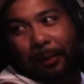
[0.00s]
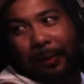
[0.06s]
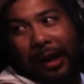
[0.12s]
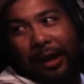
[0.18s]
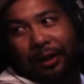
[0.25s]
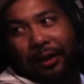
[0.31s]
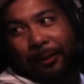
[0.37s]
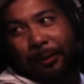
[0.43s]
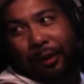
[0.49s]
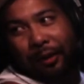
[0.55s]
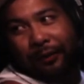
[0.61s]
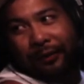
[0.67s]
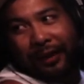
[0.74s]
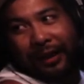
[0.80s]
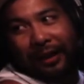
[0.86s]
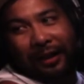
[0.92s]
I'm a basketball
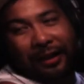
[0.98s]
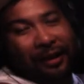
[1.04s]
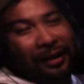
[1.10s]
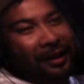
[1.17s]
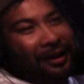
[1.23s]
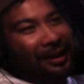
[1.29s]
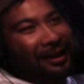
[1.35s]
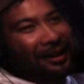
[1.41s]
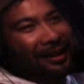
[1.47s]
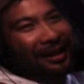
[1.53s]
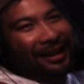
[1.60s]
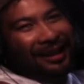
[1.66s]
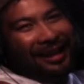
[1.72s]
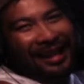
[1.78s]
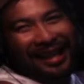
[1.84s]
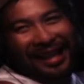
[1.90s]
fan.
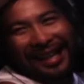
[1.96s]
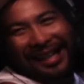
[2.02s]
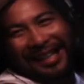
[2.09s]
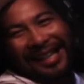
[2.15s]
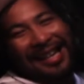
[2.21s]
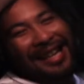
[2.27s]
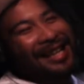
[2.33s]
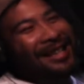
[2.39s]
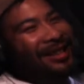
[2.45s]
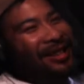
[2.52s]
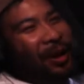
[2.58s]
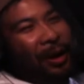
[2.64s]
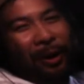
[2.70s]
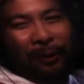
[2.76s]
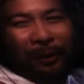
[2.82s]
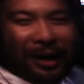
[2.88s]

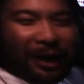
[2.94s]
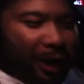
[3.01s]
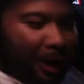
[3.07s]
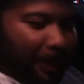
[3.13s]
So I ran